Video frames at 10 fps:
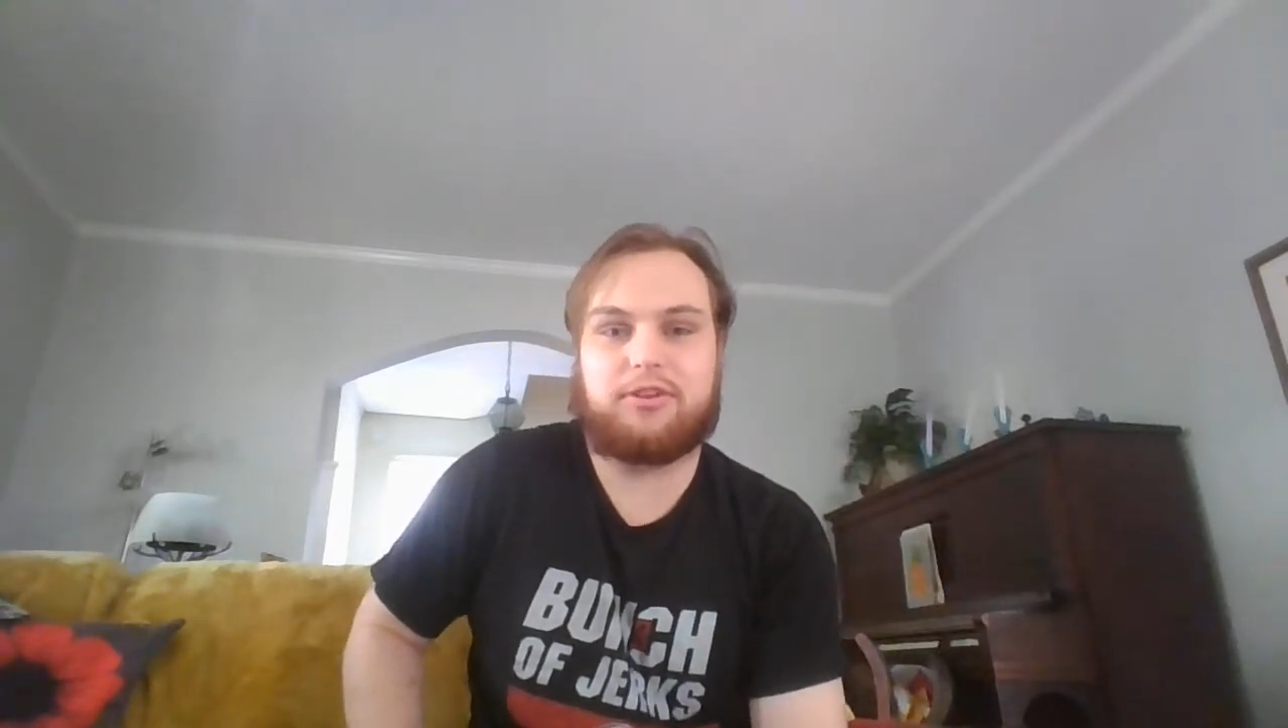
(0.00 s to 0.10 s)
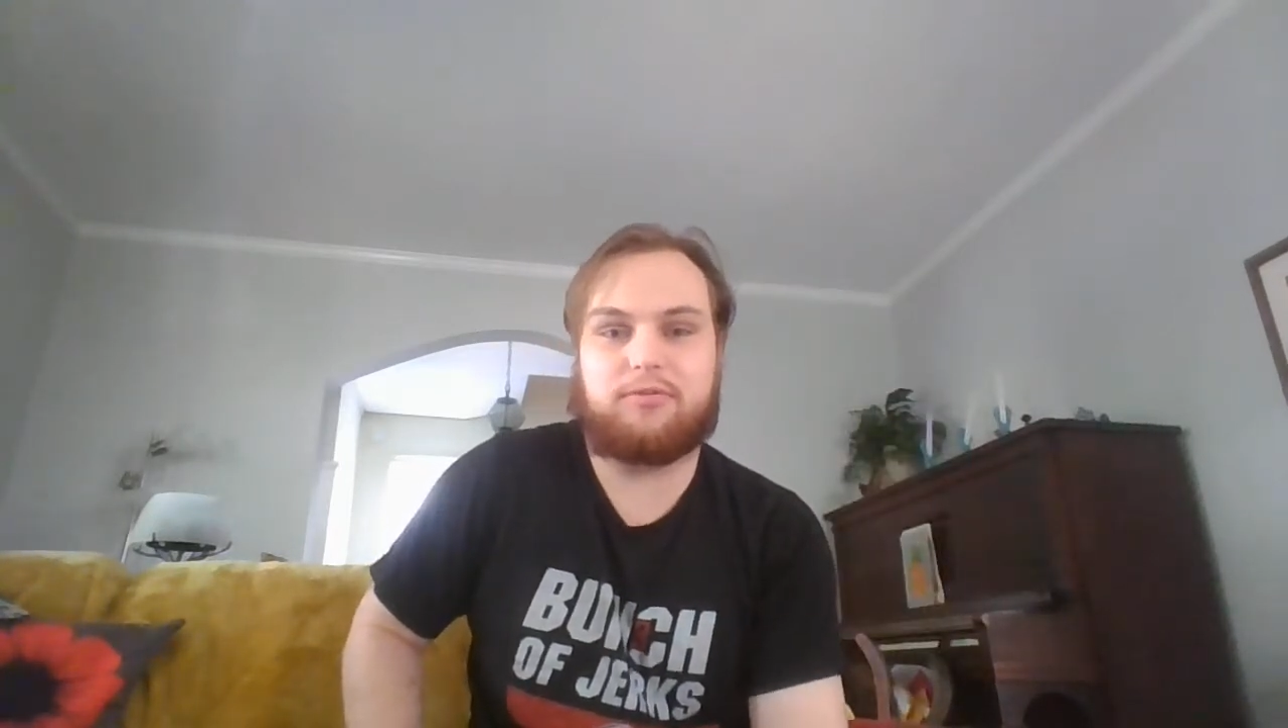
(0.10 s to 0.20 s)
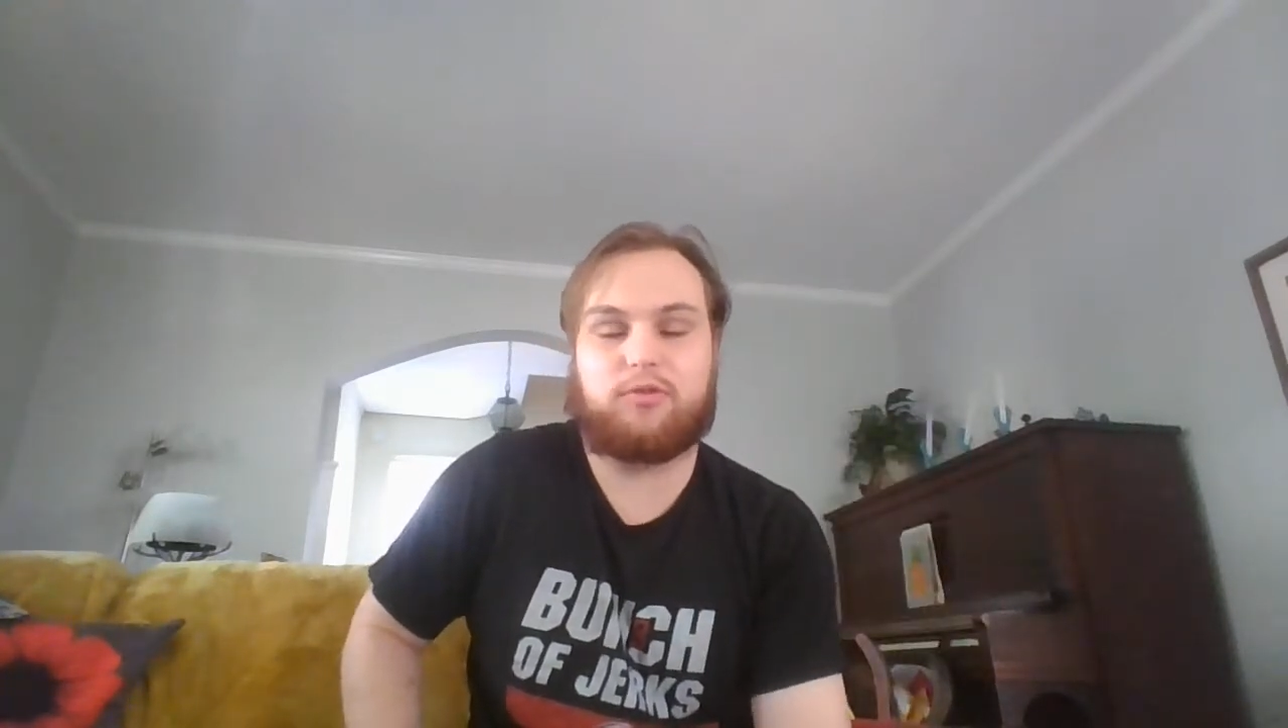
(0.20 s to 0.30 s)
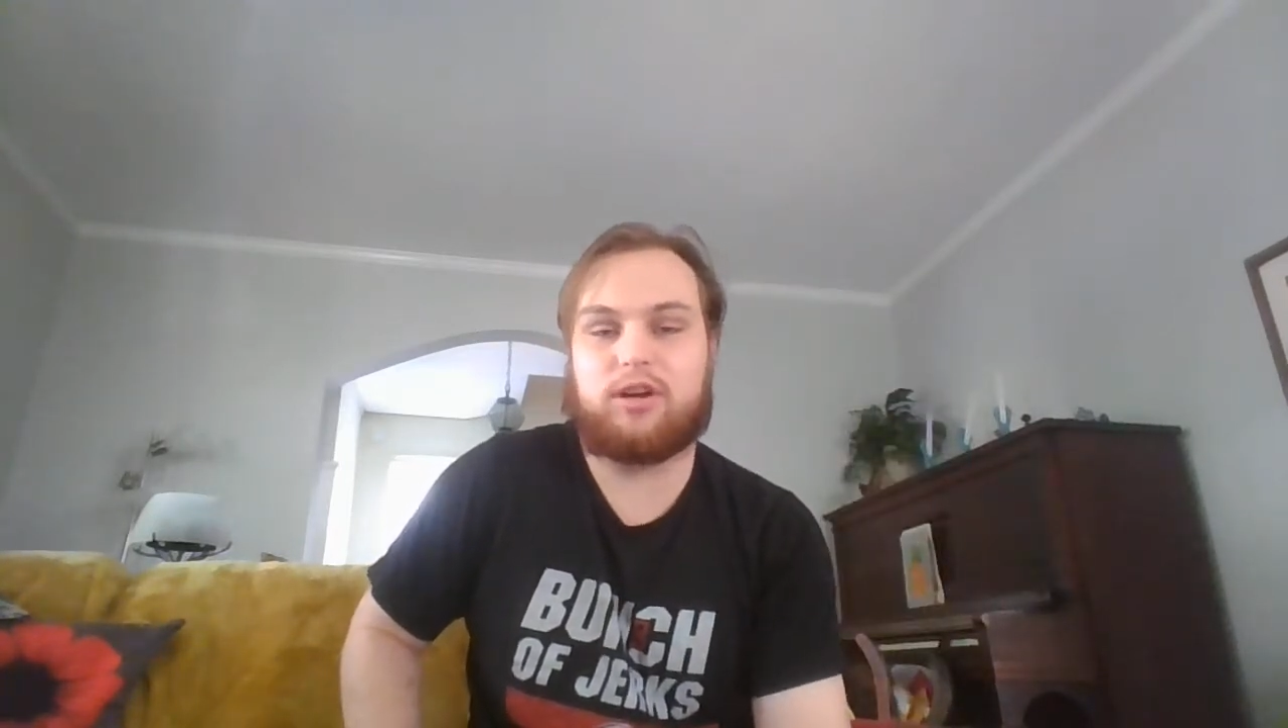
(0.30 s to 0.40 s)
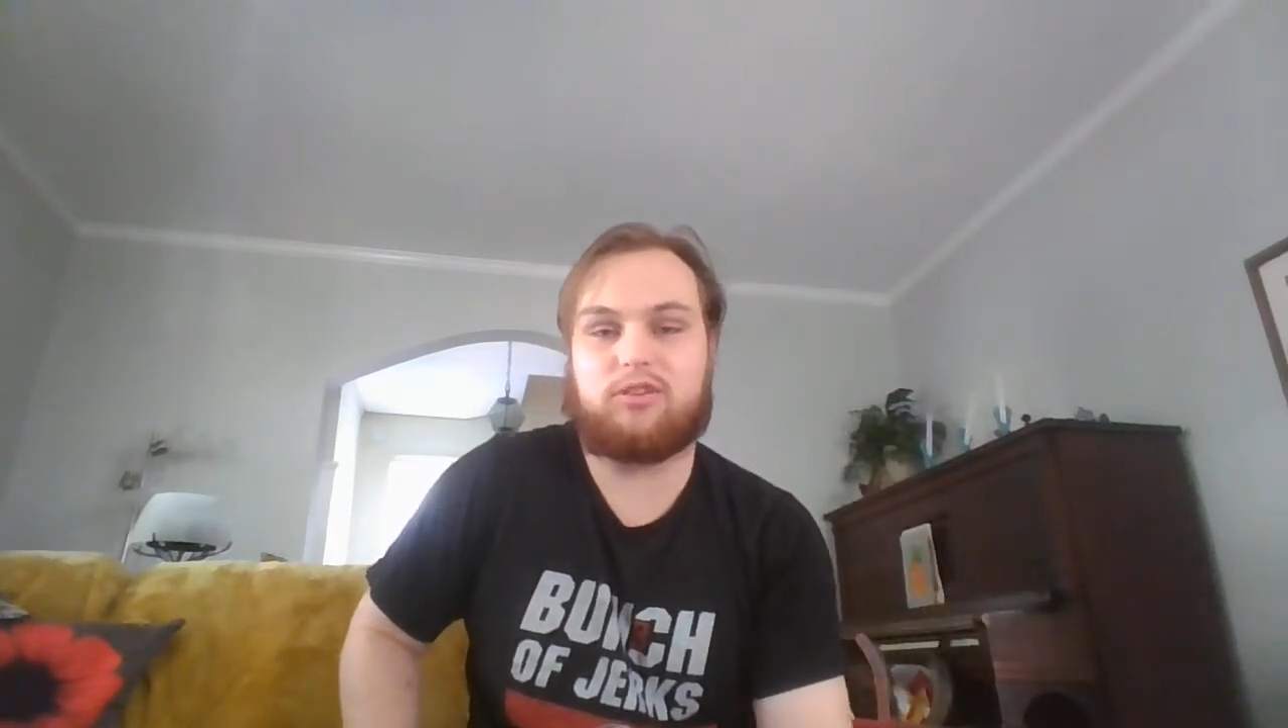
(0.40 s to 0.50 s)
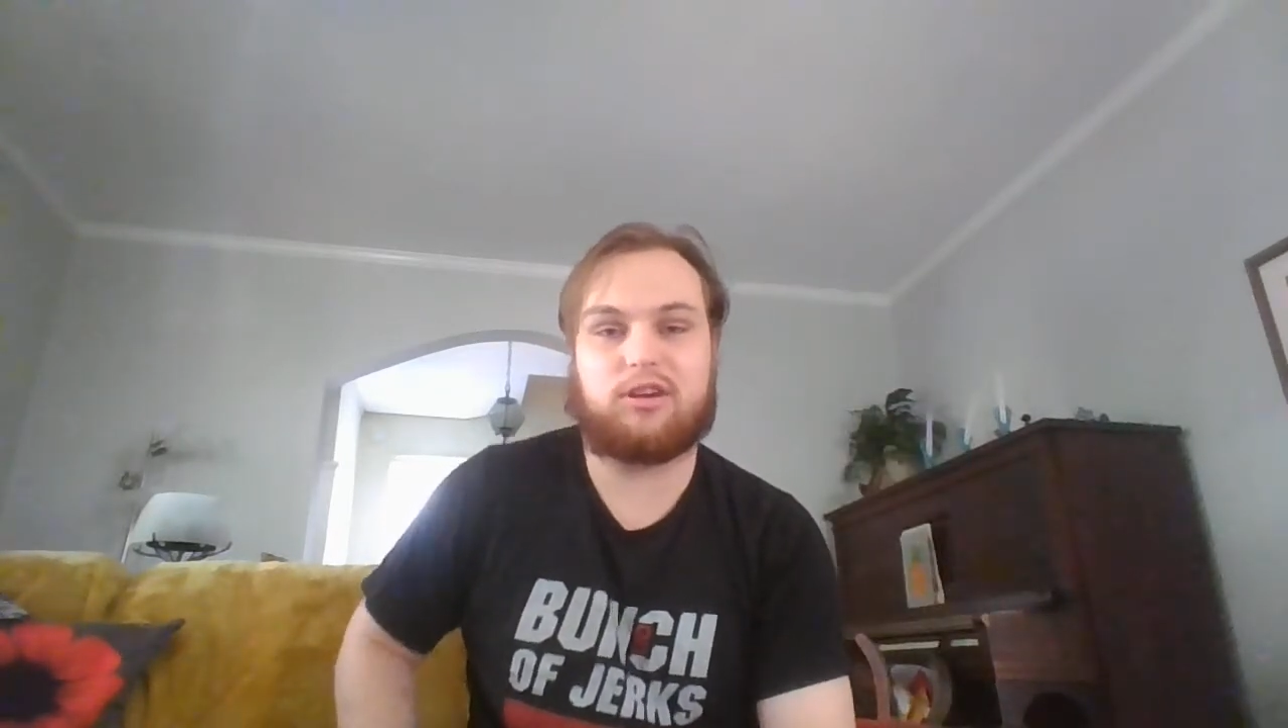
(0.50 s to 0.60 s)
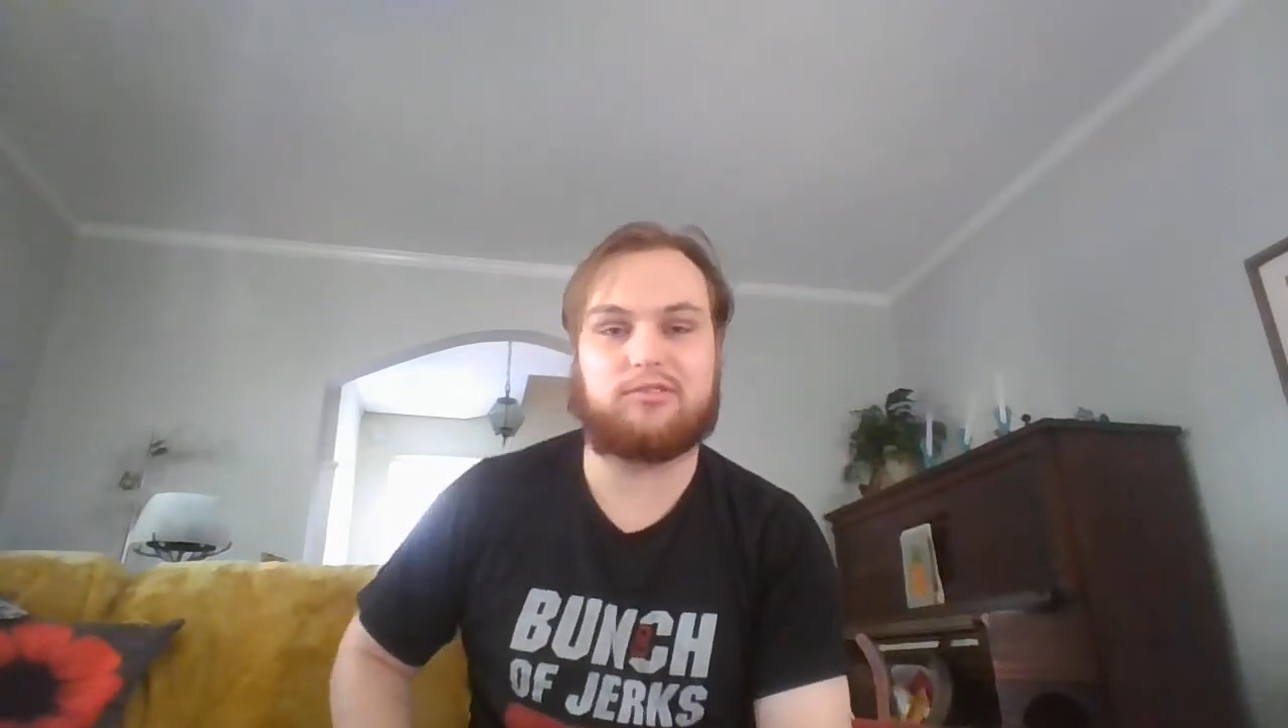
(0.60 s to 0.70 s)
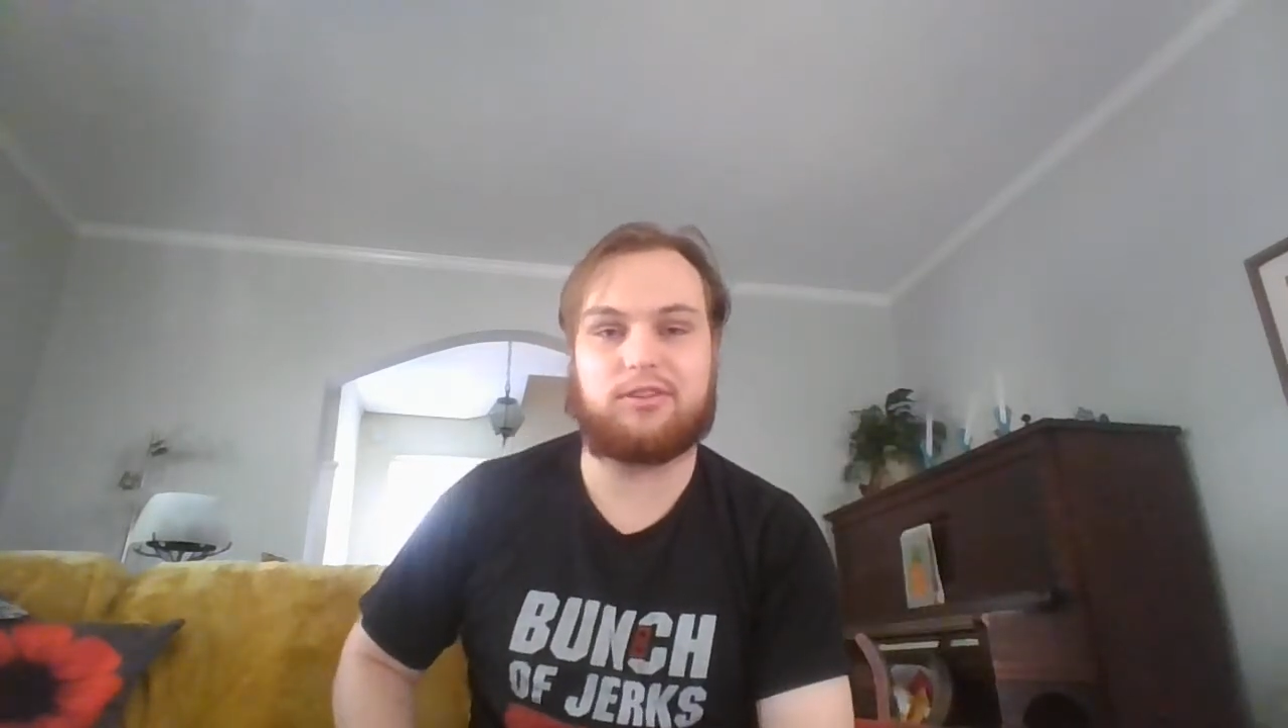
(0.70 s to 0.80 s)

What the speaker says: in franchise